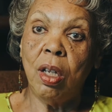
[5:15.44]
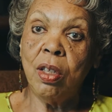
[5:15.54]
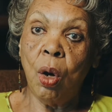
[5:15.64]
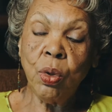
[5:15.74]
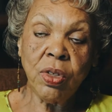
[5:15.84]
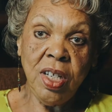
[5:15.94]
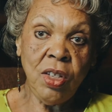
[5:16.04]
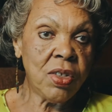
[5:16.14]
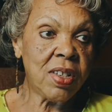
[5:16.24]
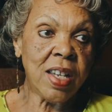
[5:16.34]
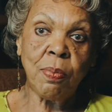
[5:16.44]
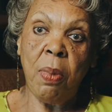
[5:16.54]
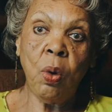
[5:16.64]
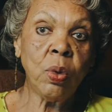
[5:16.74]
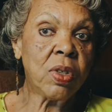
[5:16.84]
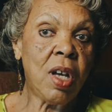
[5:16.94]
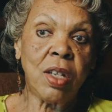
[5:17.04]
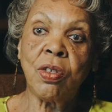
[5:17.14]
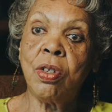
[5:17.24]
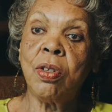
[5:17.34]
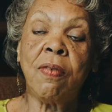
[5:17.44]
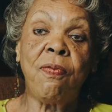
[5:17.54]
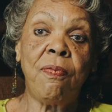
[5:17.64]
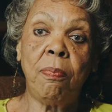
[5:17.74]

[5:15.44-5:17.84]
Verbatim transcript: those teachers exposed us to the